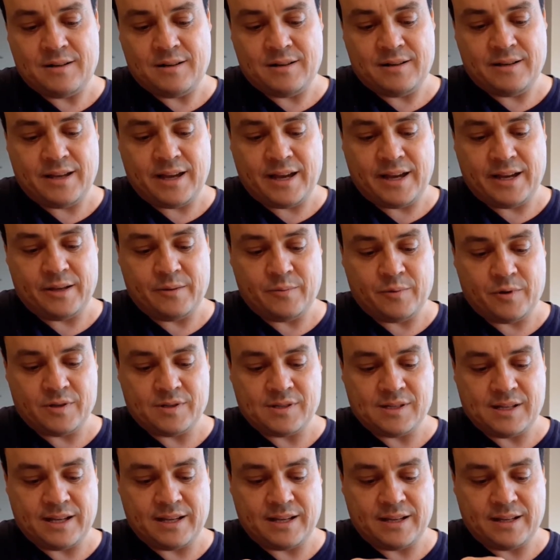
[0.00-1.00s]
yeah, it
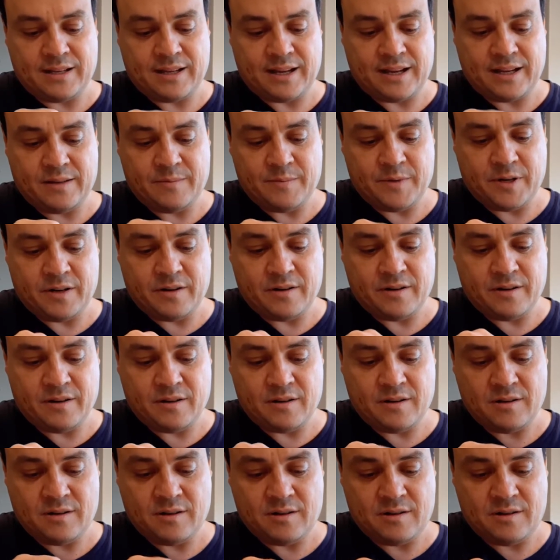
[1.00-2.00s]
was like a nightmare.
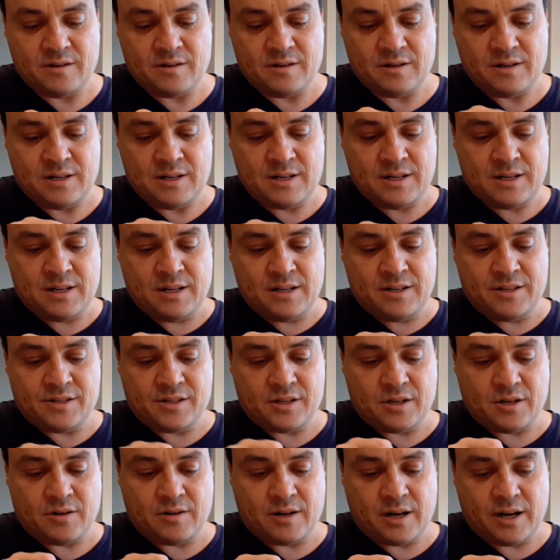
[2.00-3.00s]

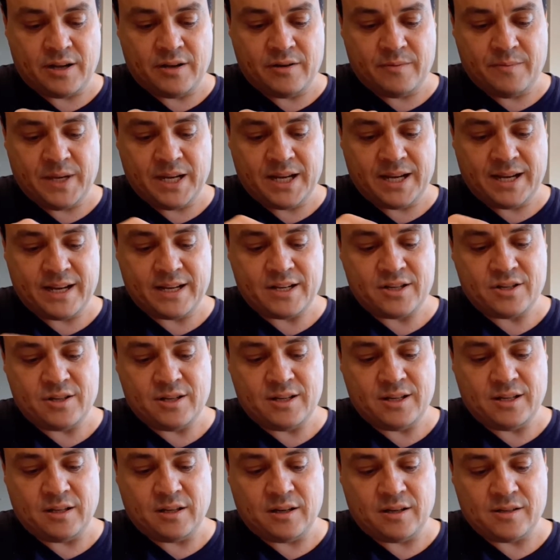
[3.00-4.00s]
So Iomega
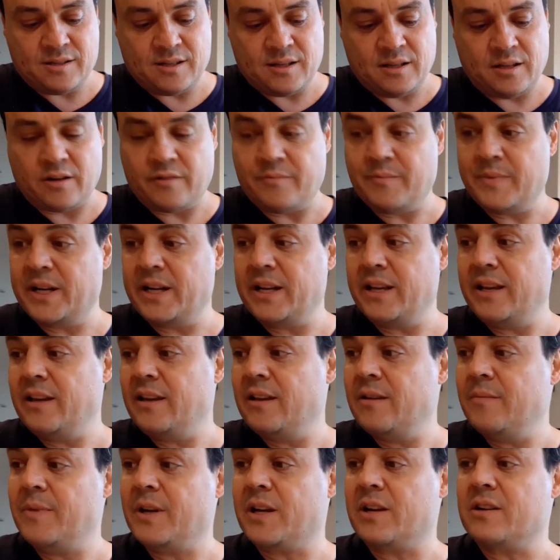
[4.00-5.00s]
actually lost a lot of money
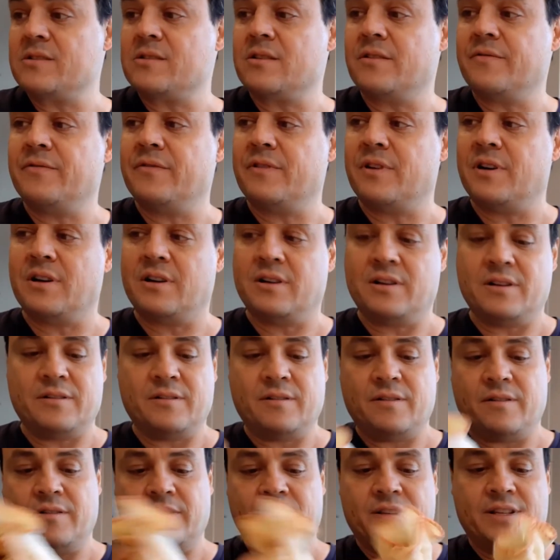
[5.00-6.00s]
because of
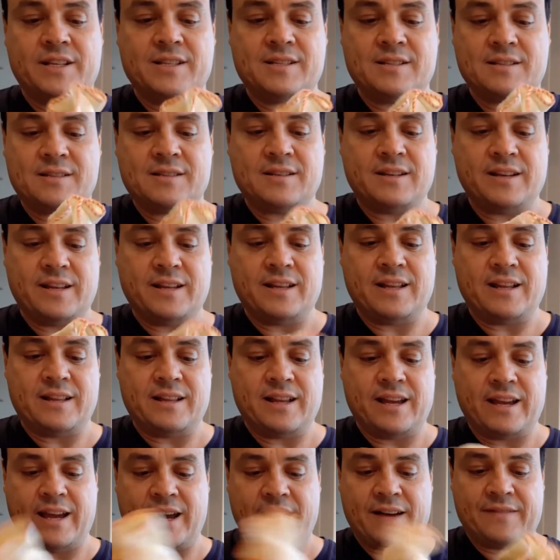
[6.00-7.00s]
this.
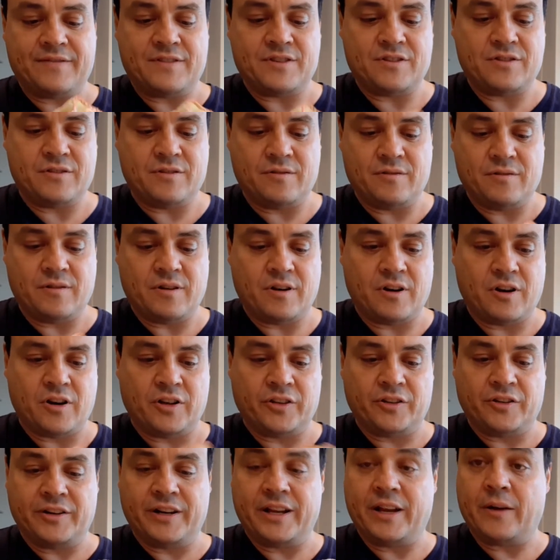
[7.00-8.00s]
They have to
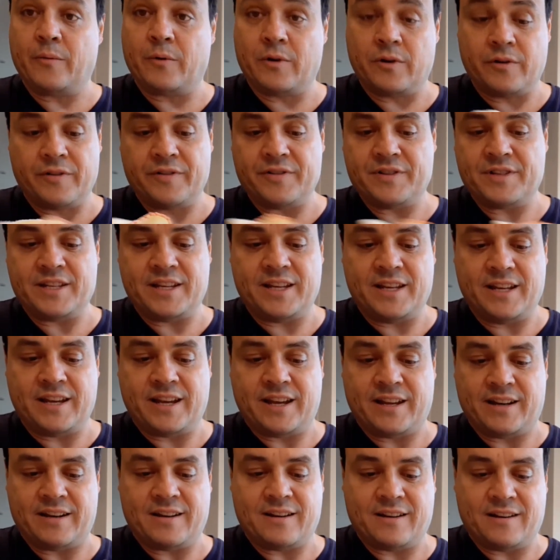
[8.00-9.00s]
honor their warranty,
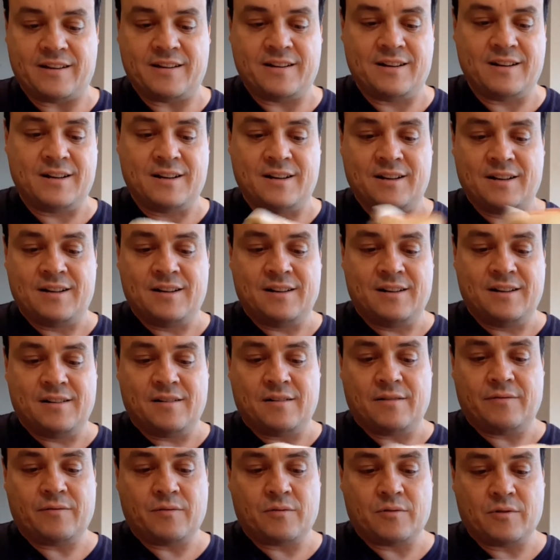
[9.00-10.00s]
and
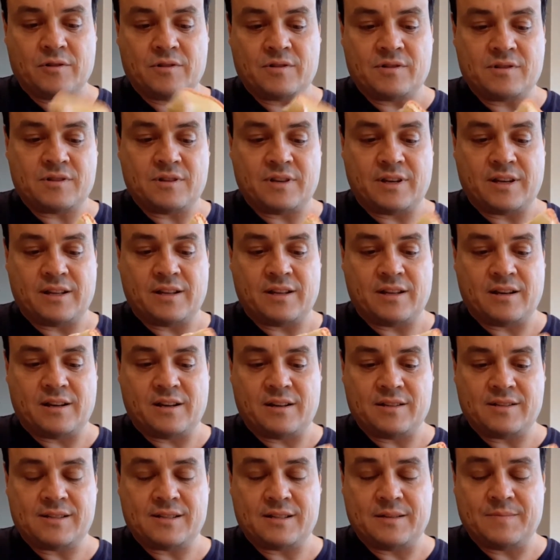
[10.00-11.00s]
of course,
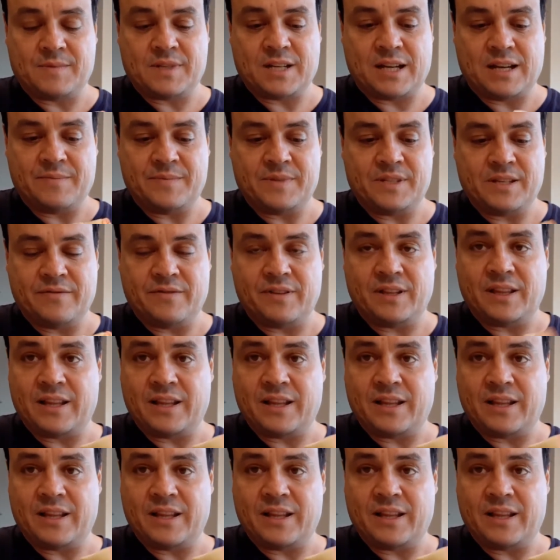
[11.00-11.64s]
and sometimes even